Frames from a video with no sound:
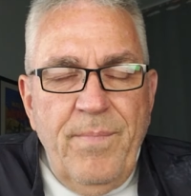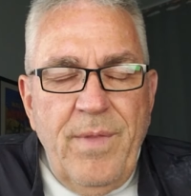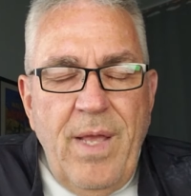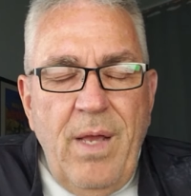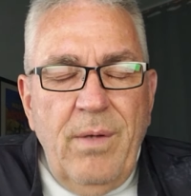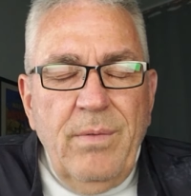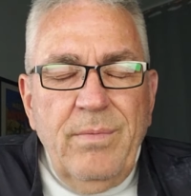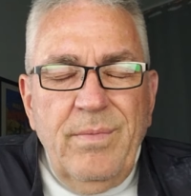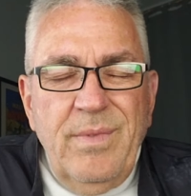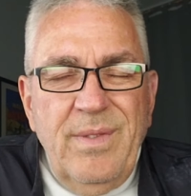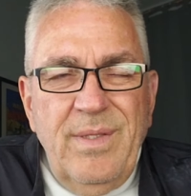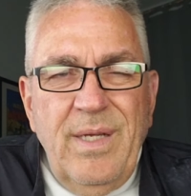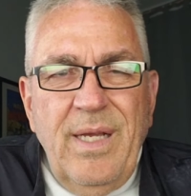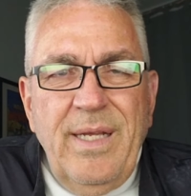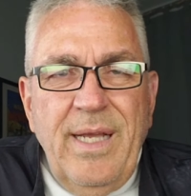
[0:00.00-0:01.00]
Now,
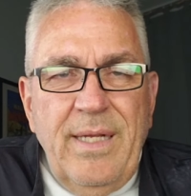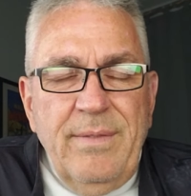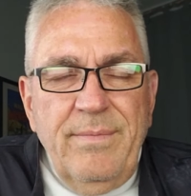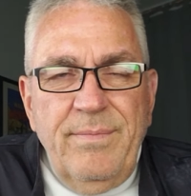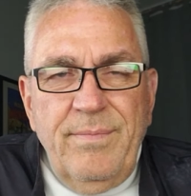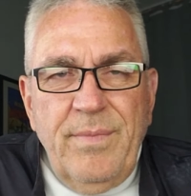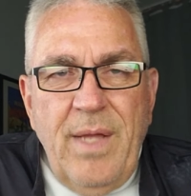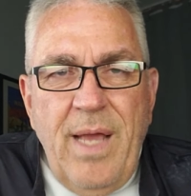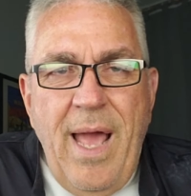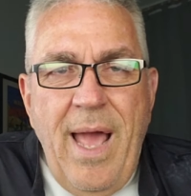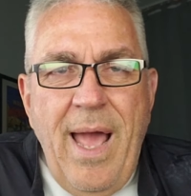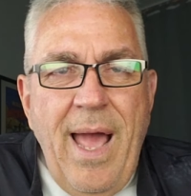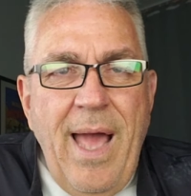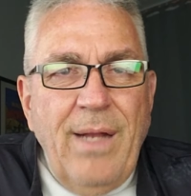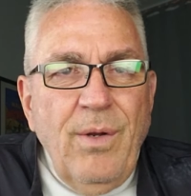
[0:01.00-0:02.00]
again,
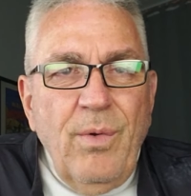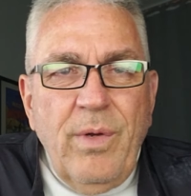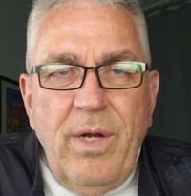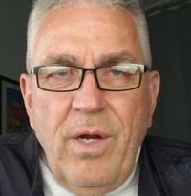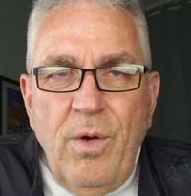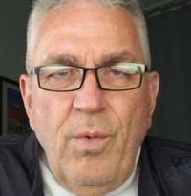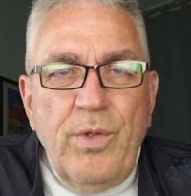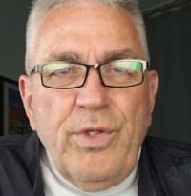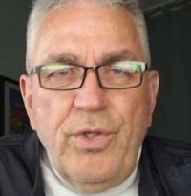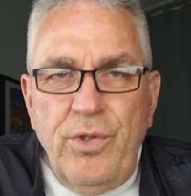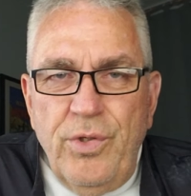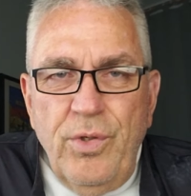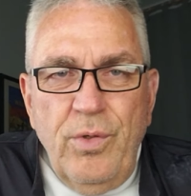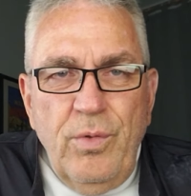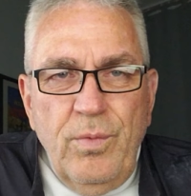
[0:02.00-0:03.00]
I don't care what you
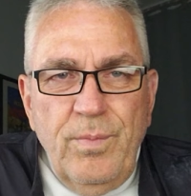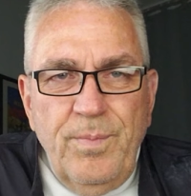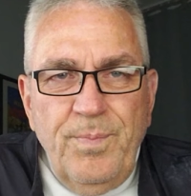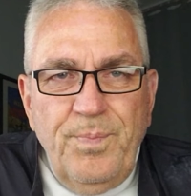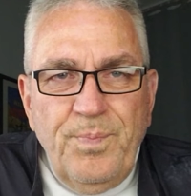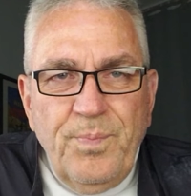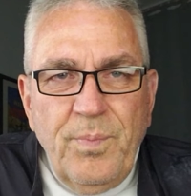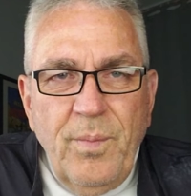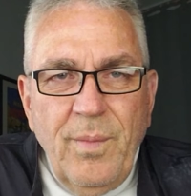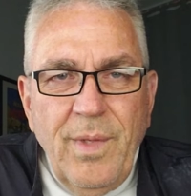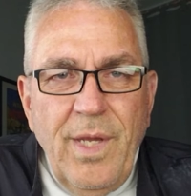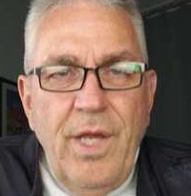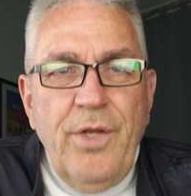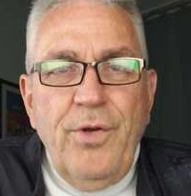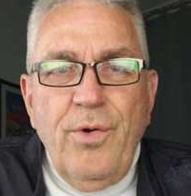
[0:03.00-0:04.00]
do
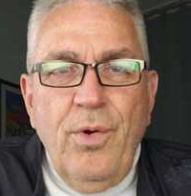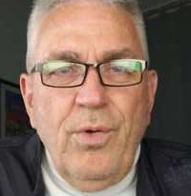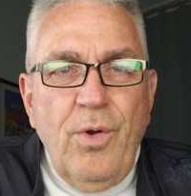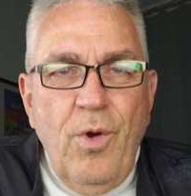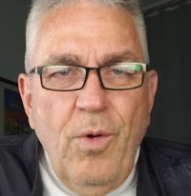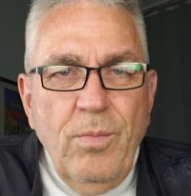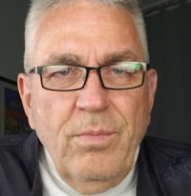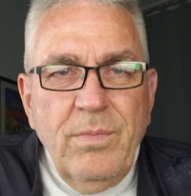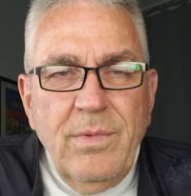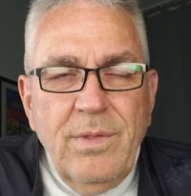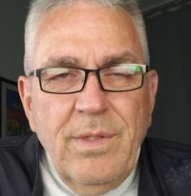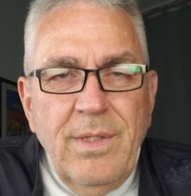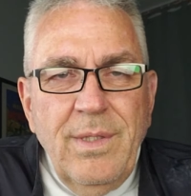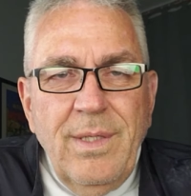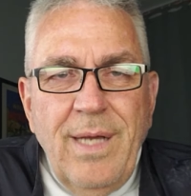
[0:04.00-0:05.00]
in your own home.
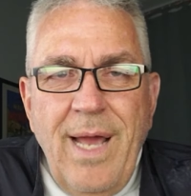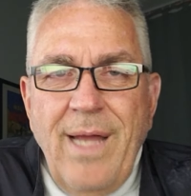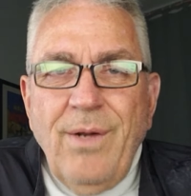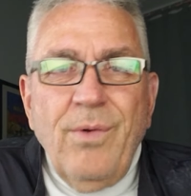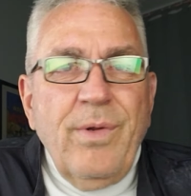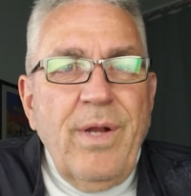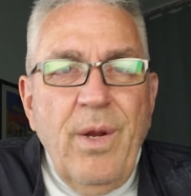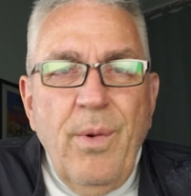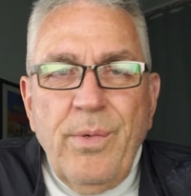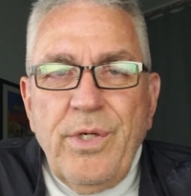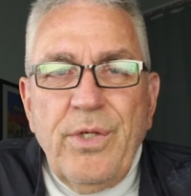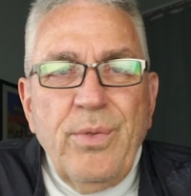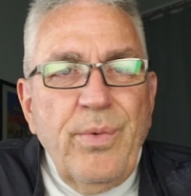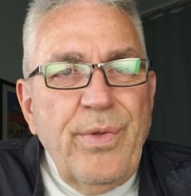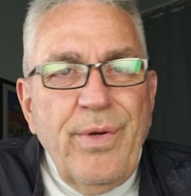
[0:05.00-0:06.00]
I don't care what you
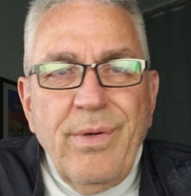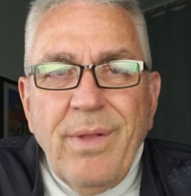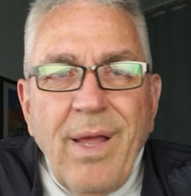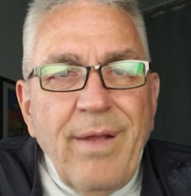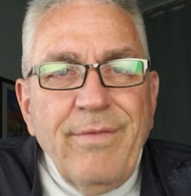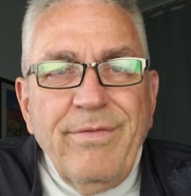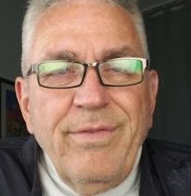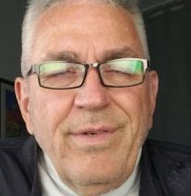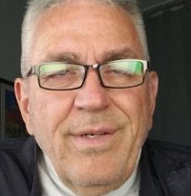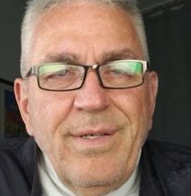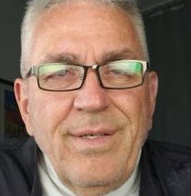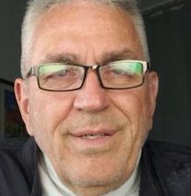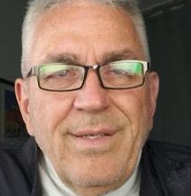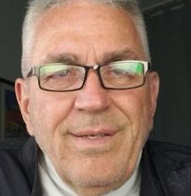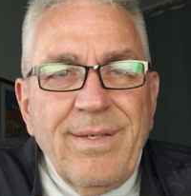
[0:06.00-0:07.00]
do with your life,
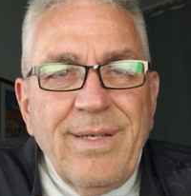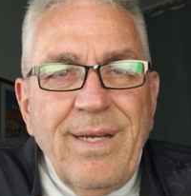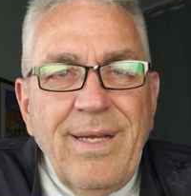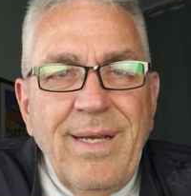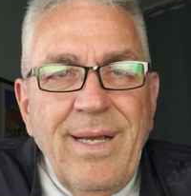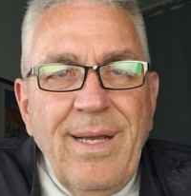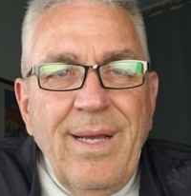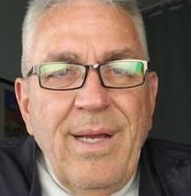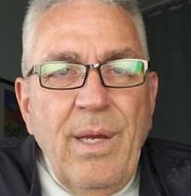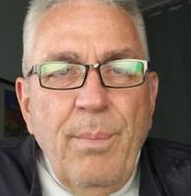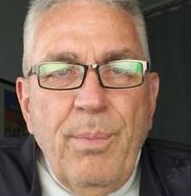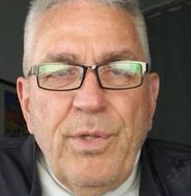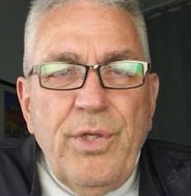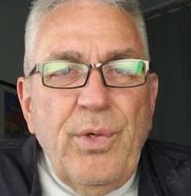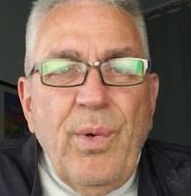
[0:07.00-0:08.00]
okay?
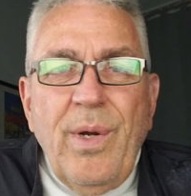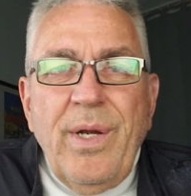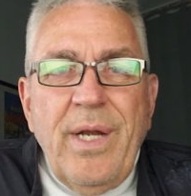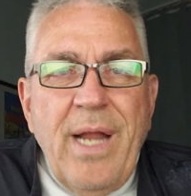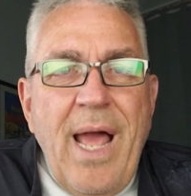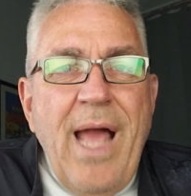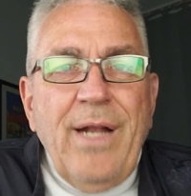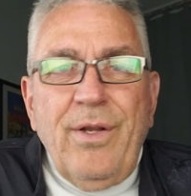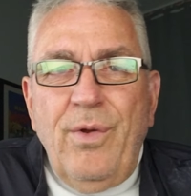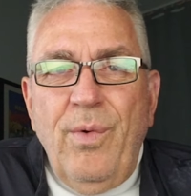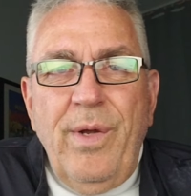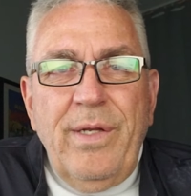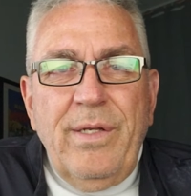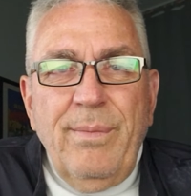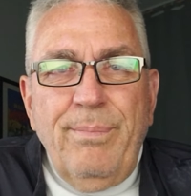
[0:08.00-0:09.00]
But you are not
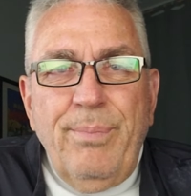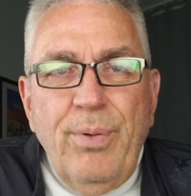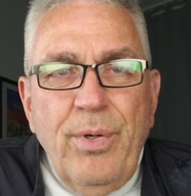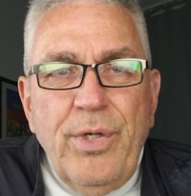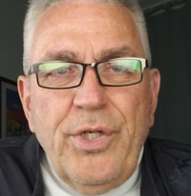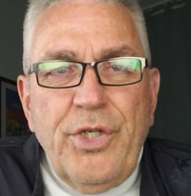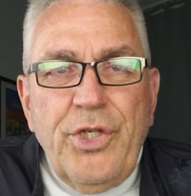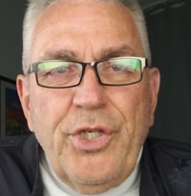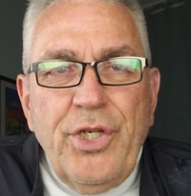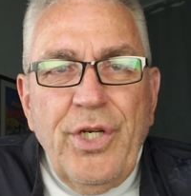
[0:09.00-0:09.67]
going to push